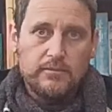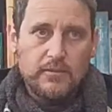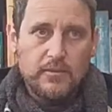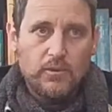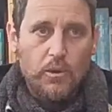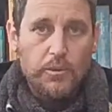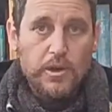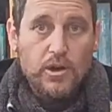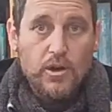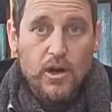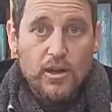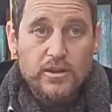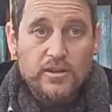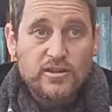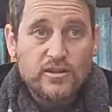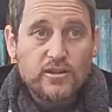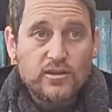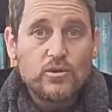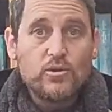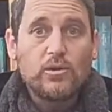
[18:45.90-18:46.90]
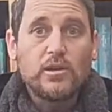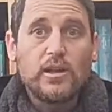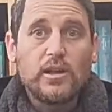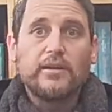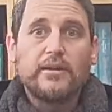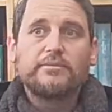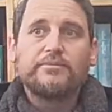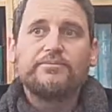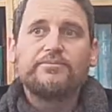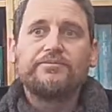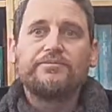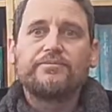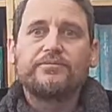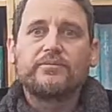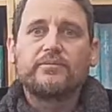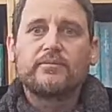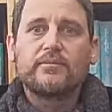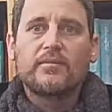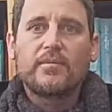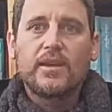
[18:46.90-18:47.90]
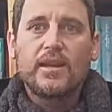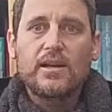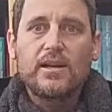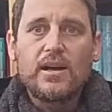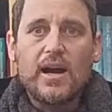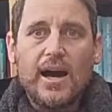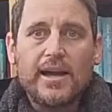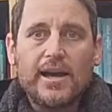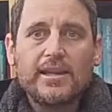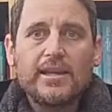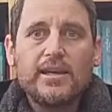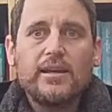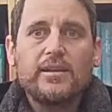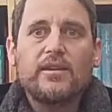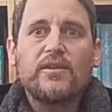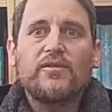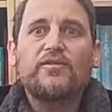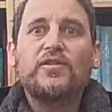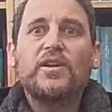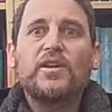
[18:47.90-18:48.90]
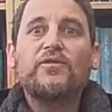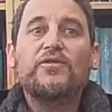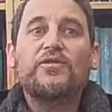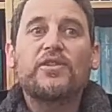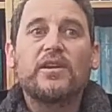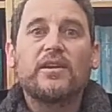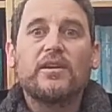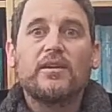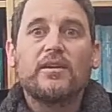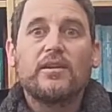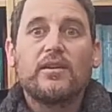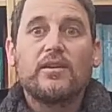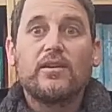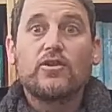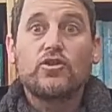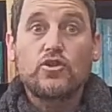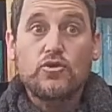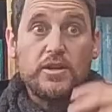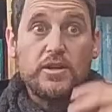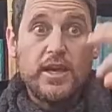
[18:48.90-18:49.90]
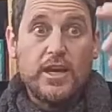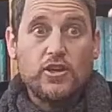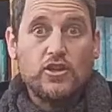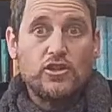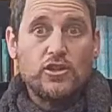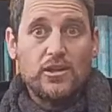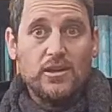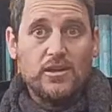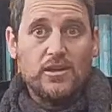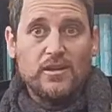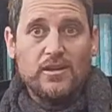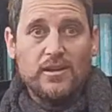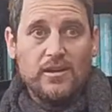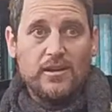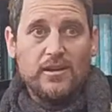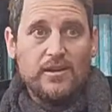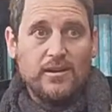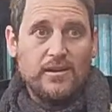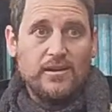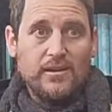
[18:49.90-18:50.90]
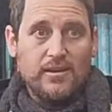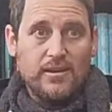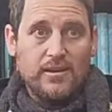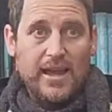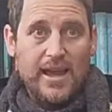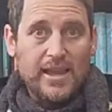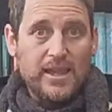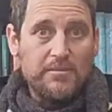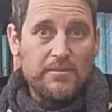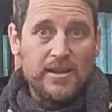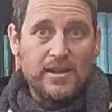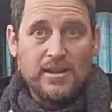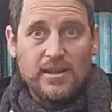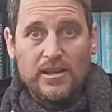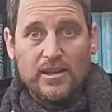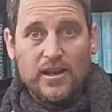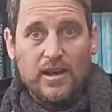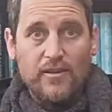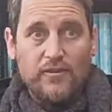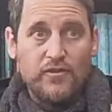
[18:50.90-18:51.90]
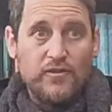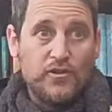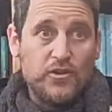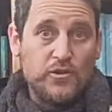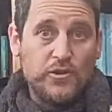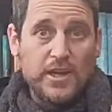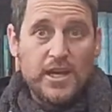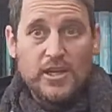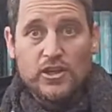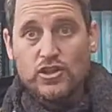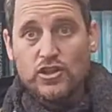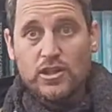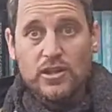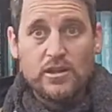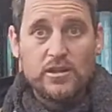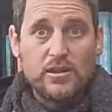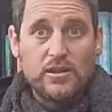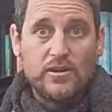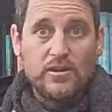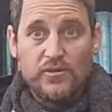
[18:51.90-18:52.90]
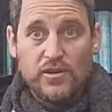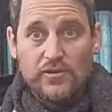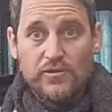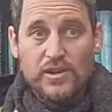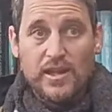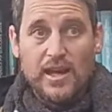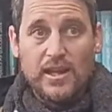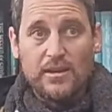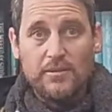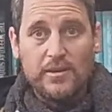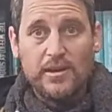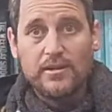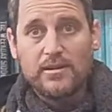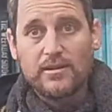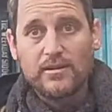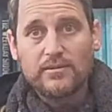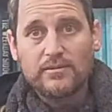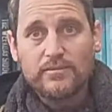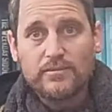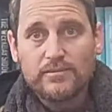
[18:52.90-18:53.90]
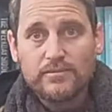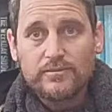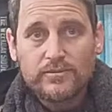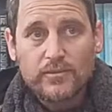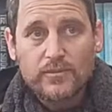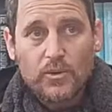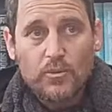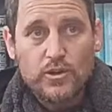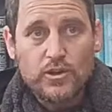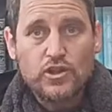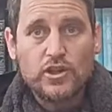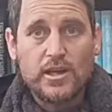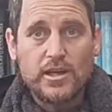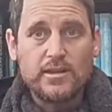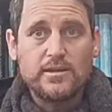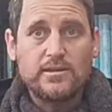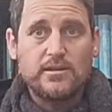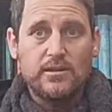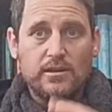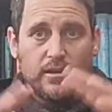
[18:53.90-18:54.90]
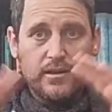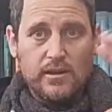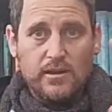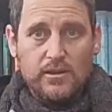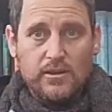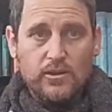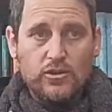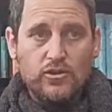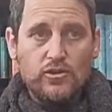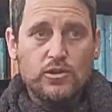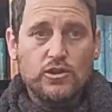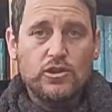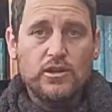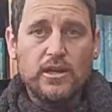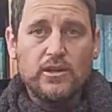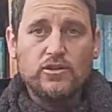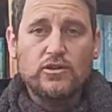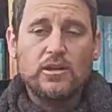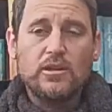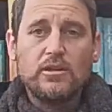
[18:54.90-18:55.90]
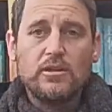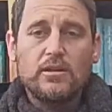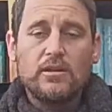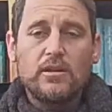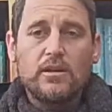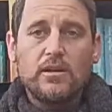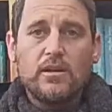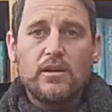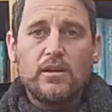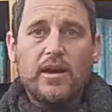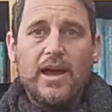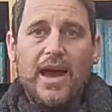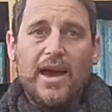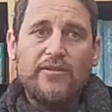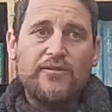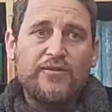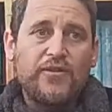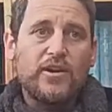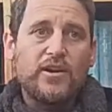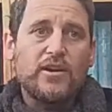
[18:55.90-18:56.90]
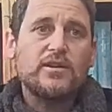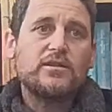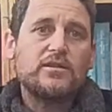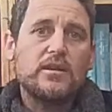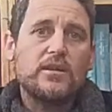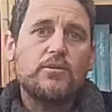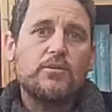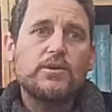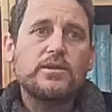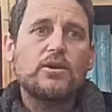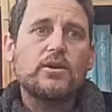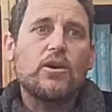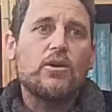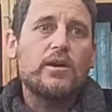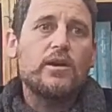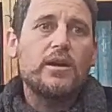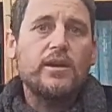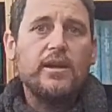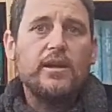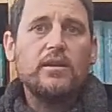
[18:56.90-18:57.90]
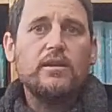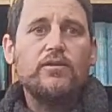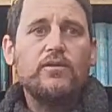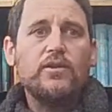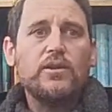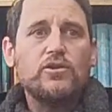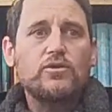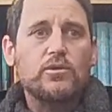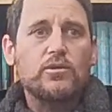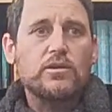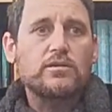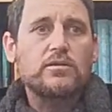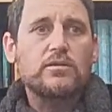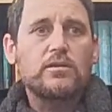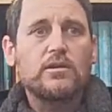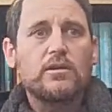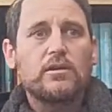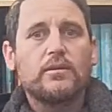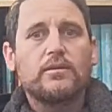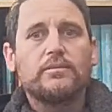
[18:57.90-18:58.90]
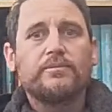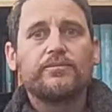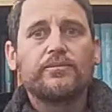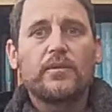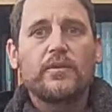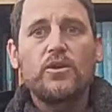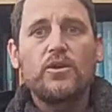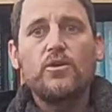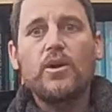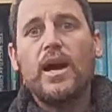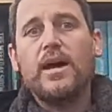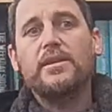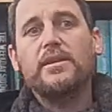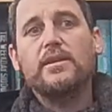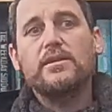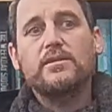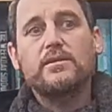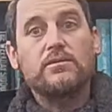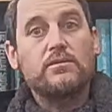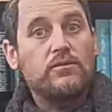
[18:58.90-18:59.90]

what we call the sgula, the fifth creation element of creation, the fifth element, which is the Jewish nation. At first, it was in individuals. You had these